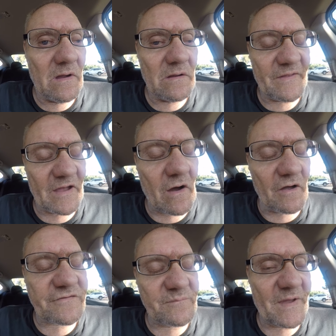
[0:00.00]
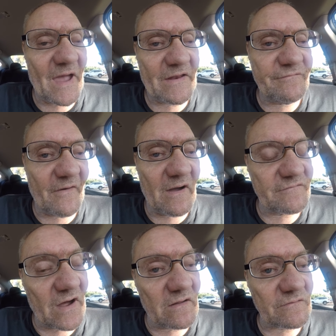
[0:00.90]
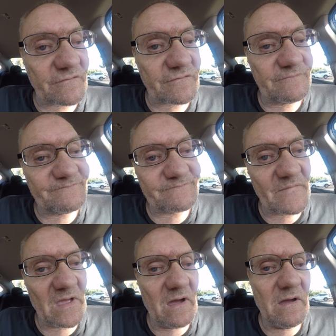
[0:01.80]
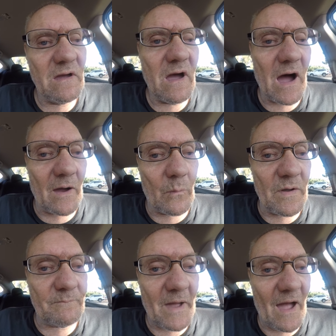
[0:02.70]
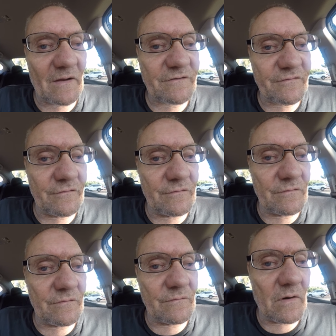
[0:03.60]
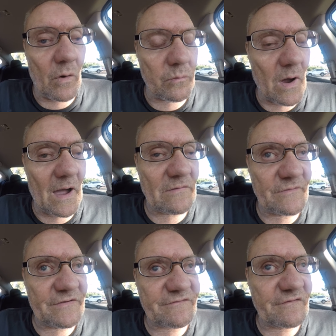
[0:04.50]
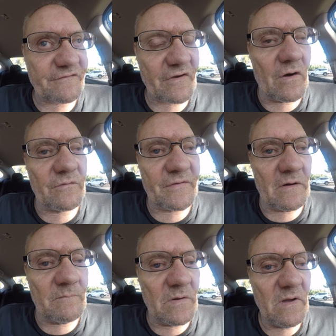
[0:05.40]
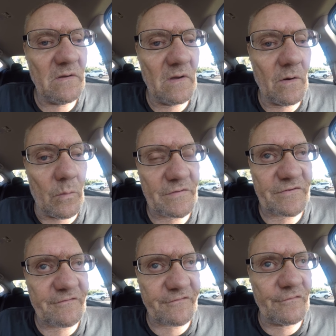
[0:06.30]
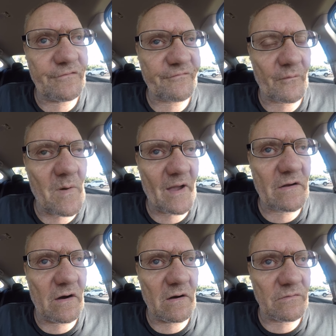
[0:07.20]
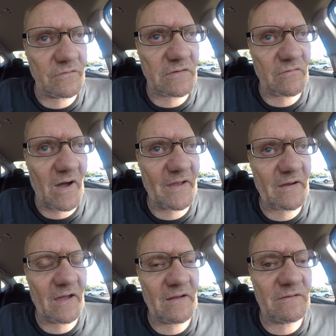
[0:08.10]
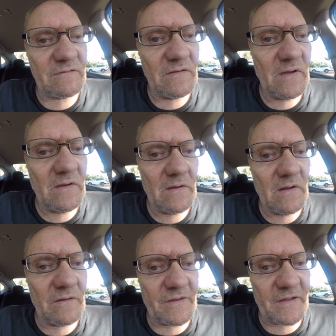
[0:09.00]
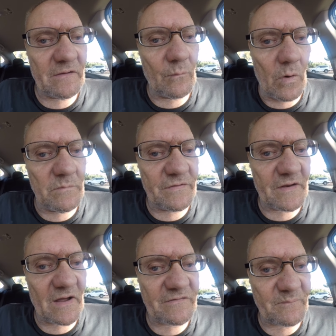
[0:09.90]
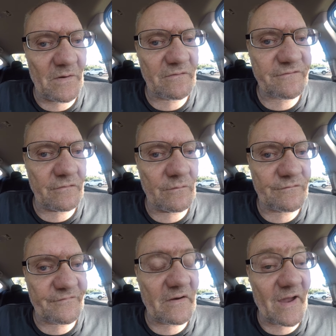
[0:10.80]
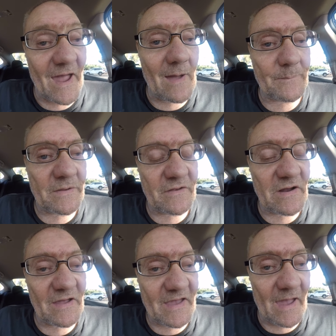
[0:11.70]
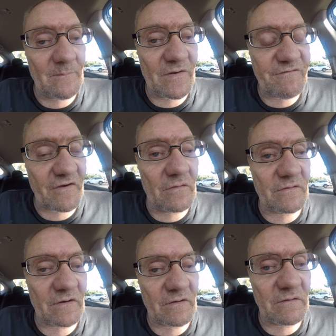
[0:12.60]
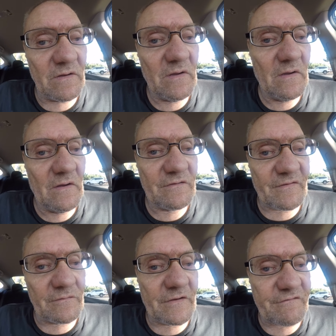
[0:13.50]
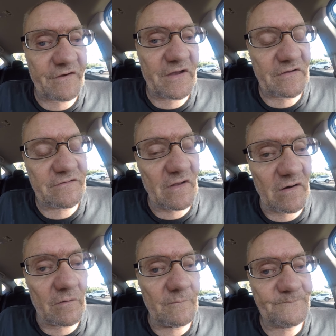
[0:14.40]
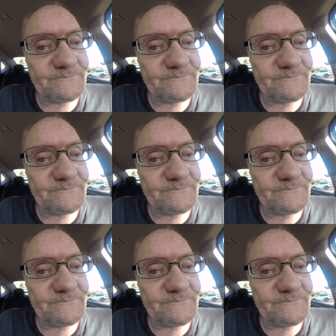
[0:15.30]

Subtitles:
They cost me $85. I went back to O'Reilly's to show them what the shoes for my car look like, and the woman that I spoke to was very happy that I came and showed her so that she could know.